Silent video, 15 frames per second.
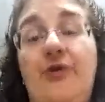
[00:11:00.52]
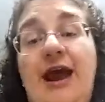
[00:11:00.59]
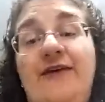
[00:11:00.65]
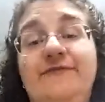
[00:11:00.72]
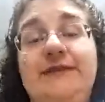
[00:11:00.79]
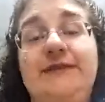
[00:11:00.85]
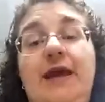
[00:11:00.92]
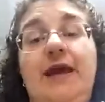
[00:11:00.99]

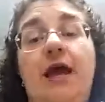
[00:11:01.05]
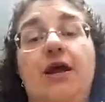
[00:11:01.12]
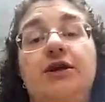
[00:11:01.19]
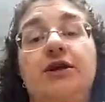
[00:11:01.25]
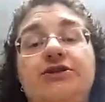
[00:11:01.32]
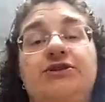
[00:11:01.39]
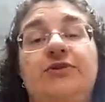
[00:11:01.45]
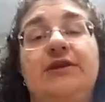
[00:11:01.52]

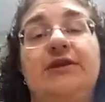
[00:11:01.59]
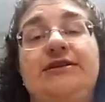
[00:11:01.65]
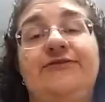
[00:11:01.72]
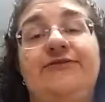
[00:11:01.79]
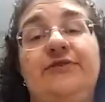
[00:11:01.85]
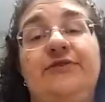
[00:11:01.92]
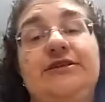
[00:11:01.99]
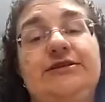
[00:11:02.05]
handcrafted. So
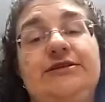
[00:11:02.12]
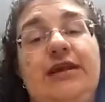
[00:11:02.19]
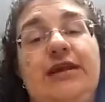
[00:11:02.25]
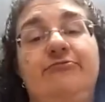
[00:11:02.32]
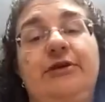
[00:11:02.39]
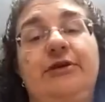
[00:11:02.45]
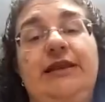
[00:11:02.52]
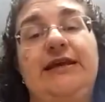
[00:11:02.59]
the
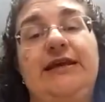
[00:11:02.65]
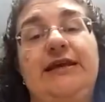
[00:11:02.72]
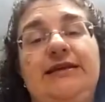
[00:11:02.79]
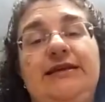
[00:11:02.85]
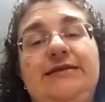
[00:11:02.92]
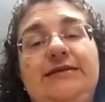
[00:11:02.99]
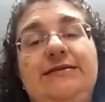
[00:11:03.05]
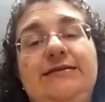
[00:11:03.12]
difference, it really
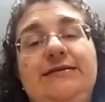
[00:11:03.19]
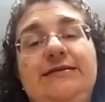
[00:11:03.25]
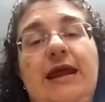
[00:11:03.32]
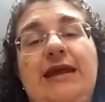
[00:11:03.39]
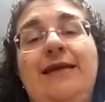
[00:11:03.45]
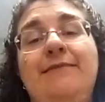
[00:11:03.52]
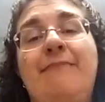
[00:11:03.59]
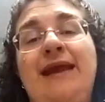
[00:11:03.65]
does,
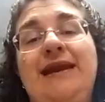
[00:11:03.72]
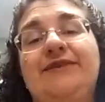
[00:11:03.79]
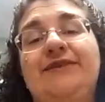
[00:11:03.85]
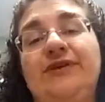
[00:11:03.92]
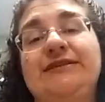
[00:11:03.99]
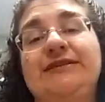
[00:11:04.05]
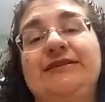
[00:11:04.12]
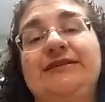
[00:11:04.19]
it made a
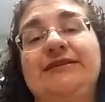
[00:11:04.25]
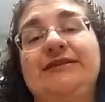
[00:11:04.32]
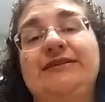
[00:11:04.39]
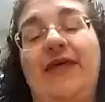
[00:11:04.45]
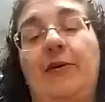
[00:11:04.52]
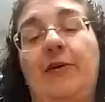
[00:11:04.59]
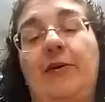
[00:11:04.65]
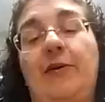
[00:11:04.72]
difference in
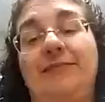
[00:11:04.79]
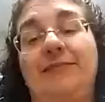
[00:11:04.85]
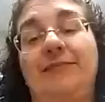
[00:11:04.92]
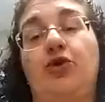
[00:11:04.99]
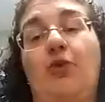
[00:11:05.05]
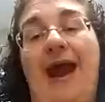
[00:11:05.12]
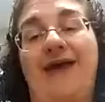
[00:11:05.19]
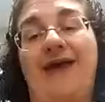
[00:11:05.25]
how they were
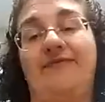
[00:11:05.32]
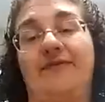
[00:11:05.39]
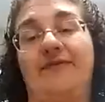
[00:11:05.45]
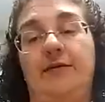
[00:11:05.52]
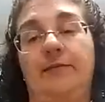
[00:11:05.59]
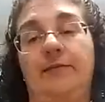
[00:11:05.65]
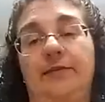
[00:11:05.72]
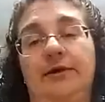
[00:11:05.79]
able to
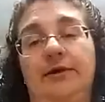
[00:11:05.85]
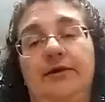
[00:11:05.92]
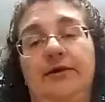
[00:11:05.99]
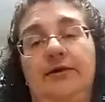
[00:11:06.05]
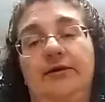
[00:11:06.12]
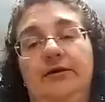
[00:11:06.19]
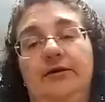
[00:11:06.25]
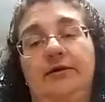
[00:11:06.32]
craft them